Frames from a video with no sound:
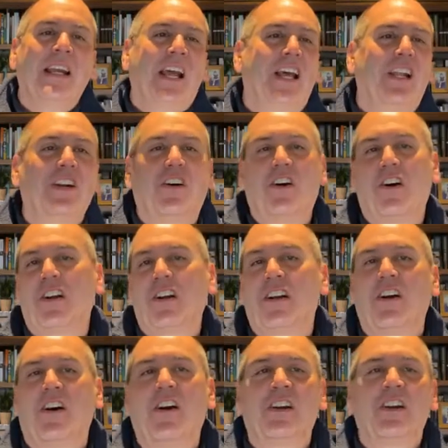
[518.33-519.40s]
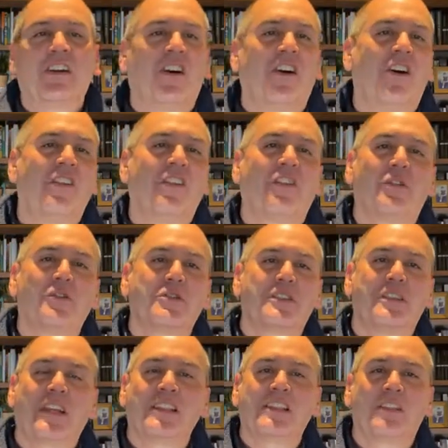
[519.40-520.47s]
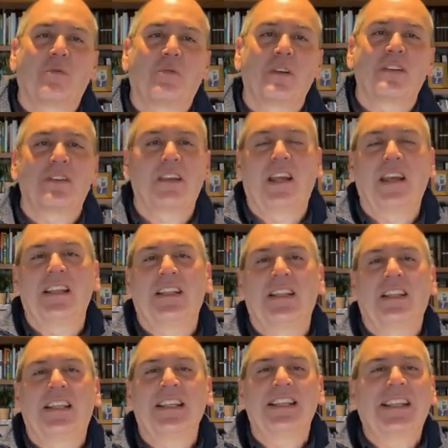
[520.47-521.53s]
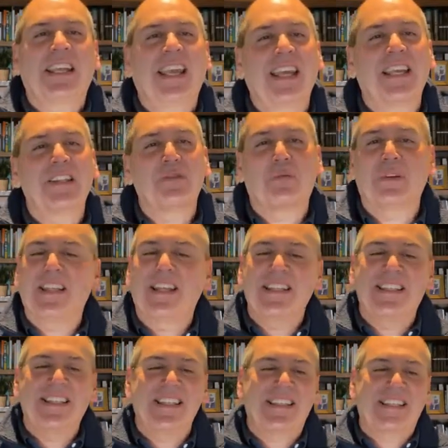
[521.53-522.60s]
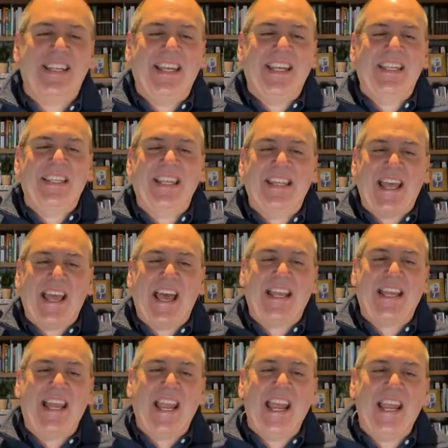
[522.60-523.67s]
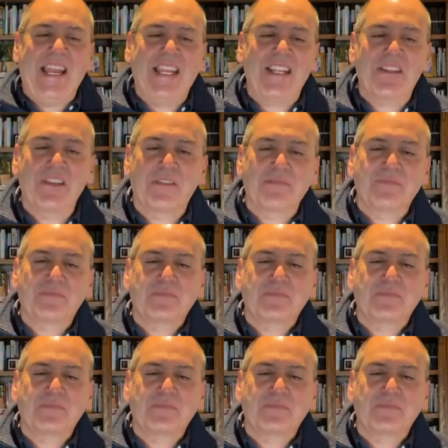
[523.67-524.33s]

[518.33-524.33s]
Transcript: And on and on and on, those things that we say that these kids, when they just get to that age.